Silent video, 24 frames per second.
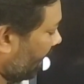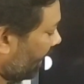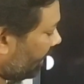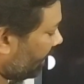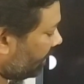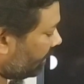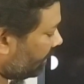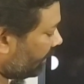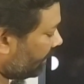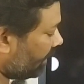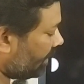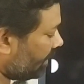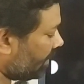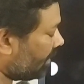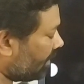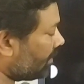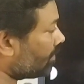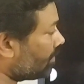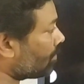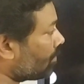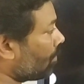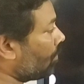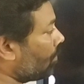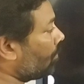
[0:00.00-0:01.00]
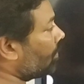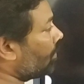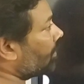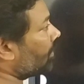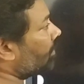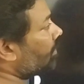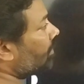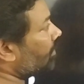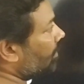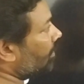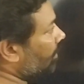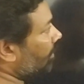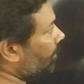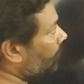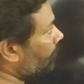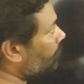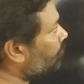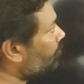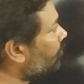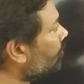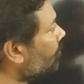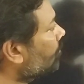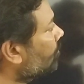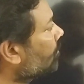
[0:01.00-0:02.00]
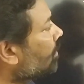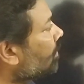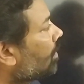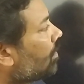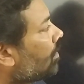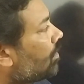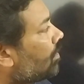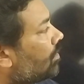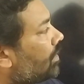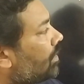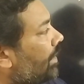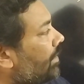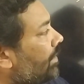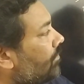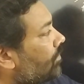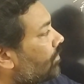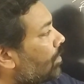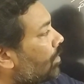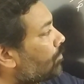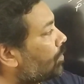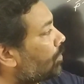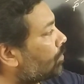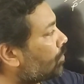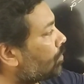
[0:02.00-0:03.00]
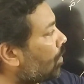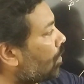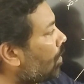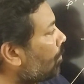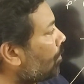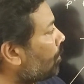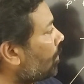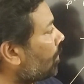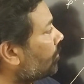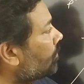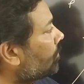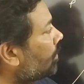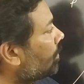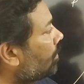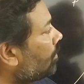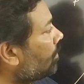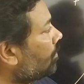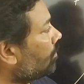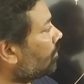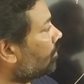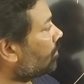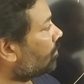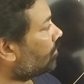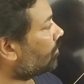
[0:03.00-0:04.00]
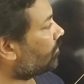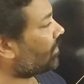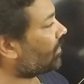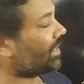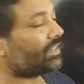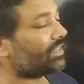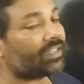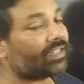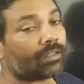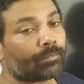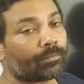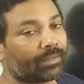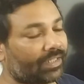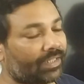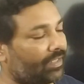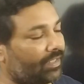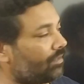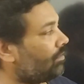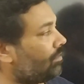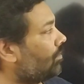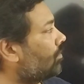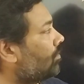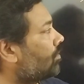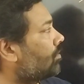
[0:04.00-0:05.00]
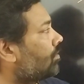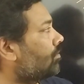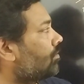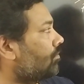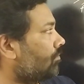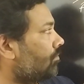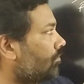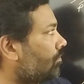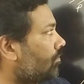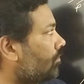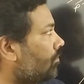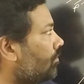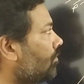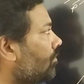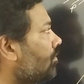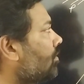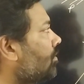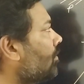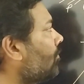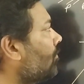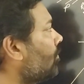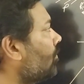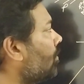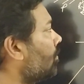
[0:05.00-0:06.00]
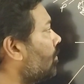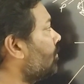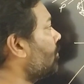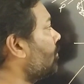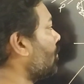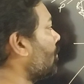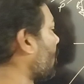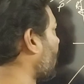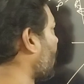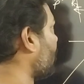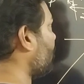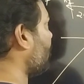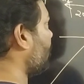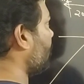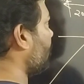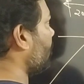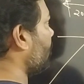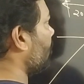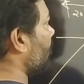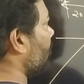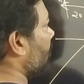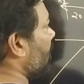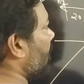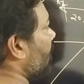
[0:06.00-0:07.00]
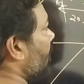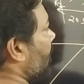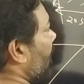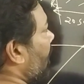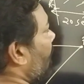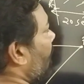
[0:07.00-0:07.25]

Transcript: tank T is over here, right? From the top of the fighter plane, the word top, it